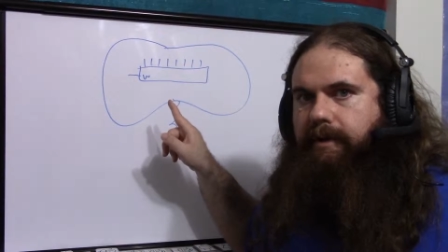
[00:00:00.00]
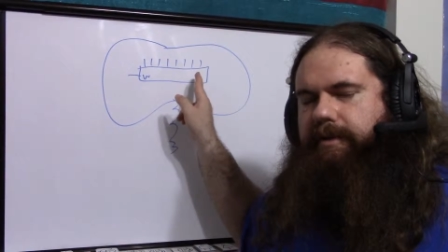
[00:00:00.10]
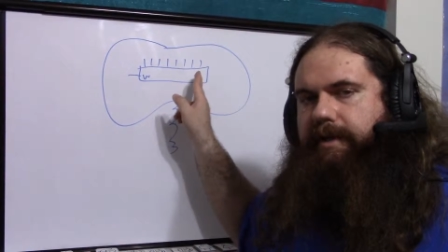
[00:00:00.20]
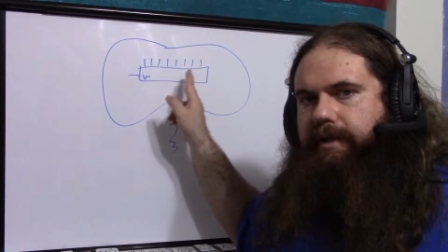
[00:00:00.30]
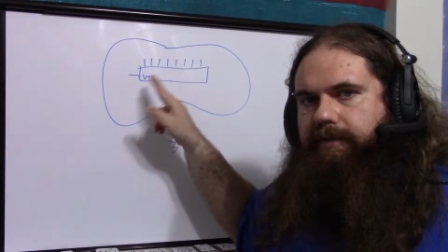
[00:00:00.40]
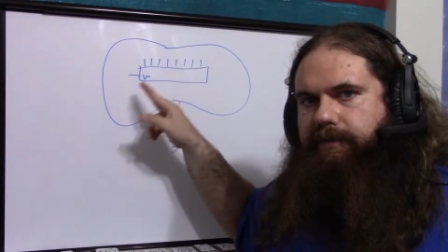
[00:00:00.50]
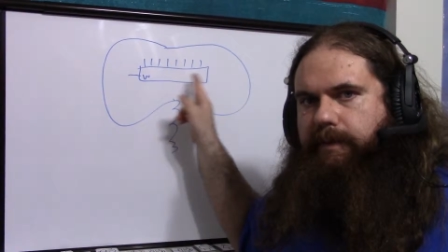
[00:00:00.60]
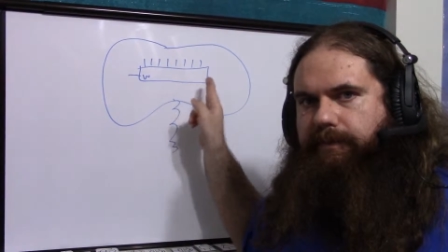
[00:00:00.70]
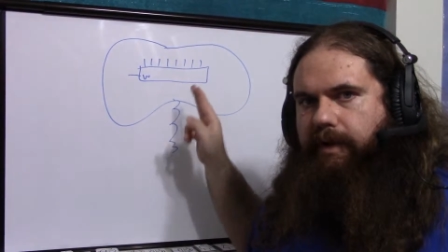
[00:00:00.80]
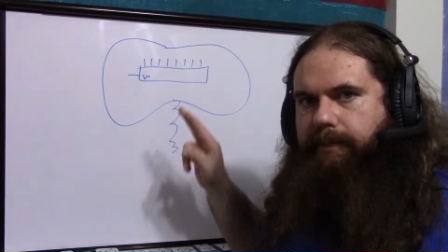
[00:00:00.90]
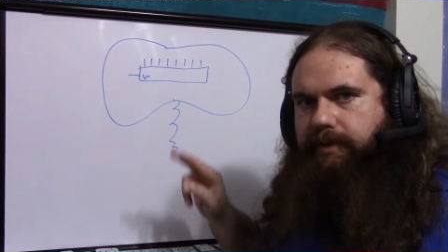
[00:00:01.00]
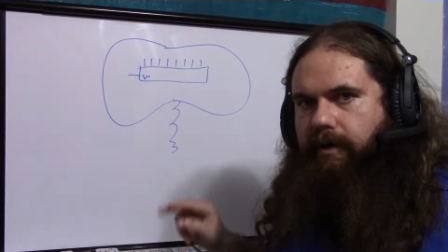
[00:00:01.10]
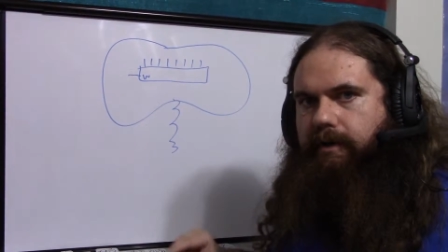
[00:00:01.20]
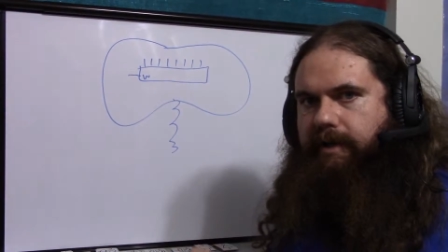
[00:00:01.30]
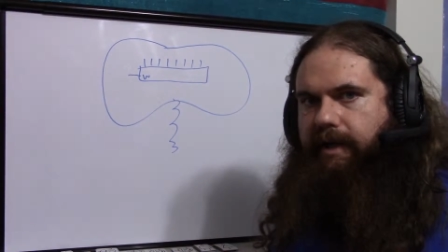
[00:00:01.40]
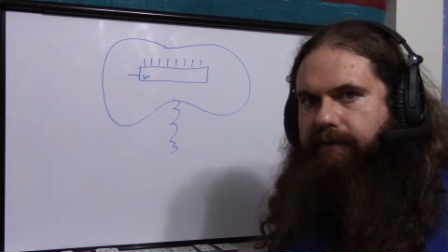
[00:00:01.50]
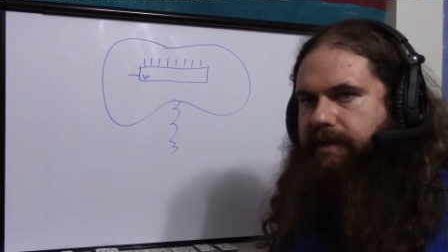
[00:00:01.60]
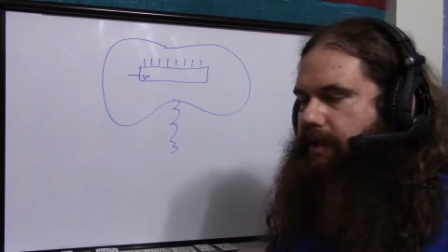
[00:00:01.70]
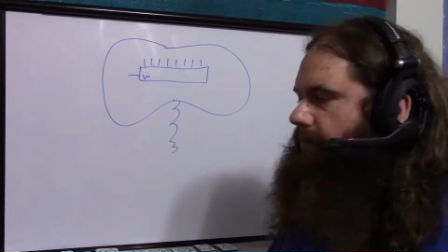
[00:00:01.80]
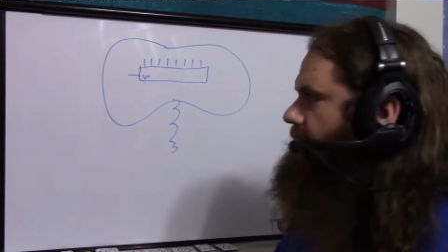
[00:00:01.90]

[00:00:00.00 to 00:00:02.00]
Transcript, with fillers: the flip-flops are all going to have the same